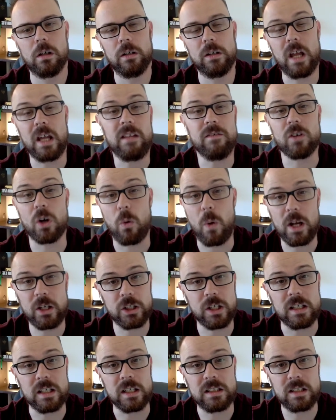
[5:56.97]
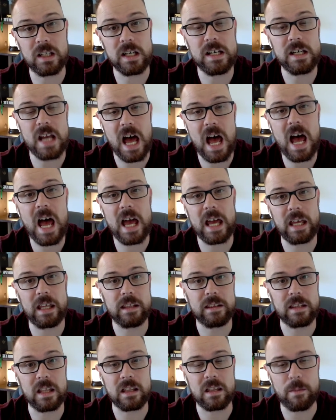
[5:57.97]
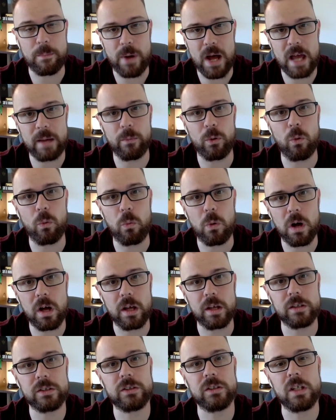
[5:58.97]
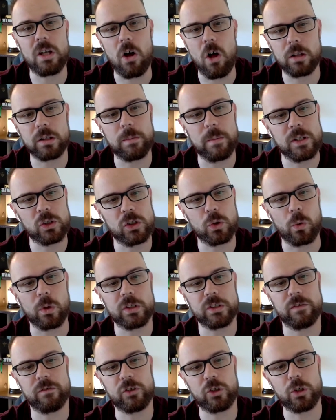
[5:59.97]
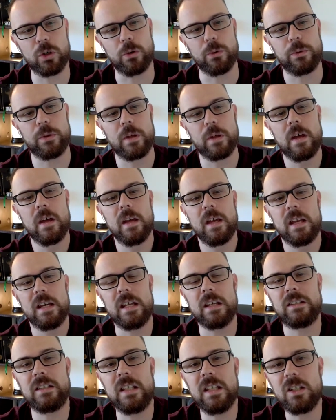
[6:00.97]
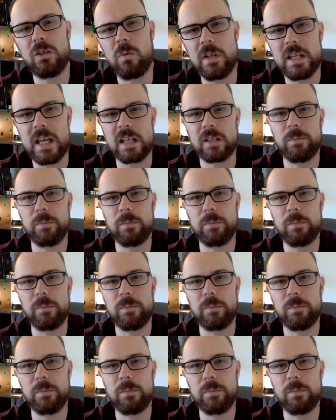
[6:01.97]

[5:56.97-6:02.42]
not even question, deny that the Bible was the ultimate source of truth. Now, see, this one the